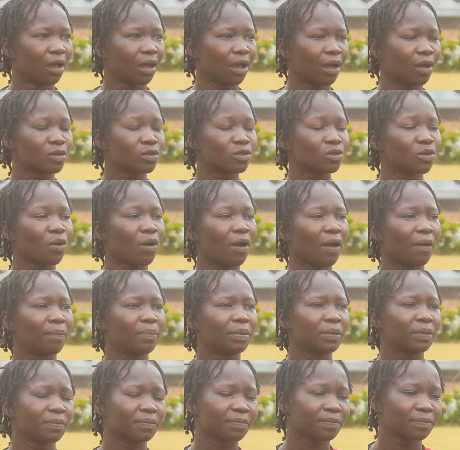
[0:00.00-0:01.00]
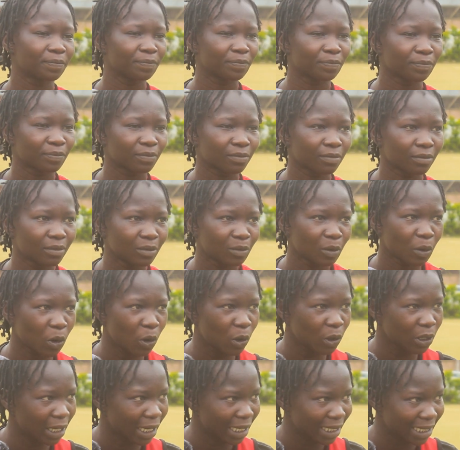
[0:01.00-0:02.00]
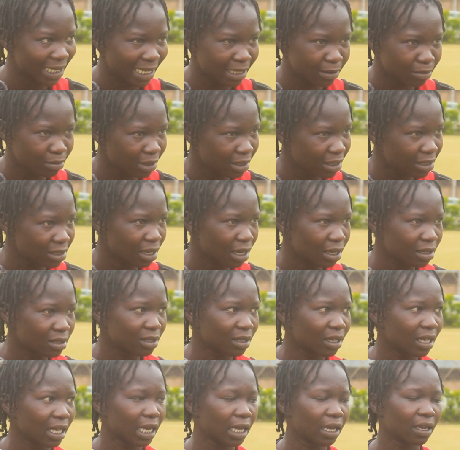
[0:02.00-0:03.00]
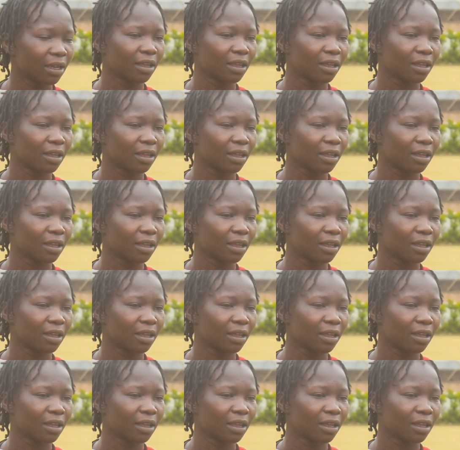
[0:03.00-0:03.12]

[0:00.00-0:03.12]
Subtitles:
I was so happy, honored and blessed, I think.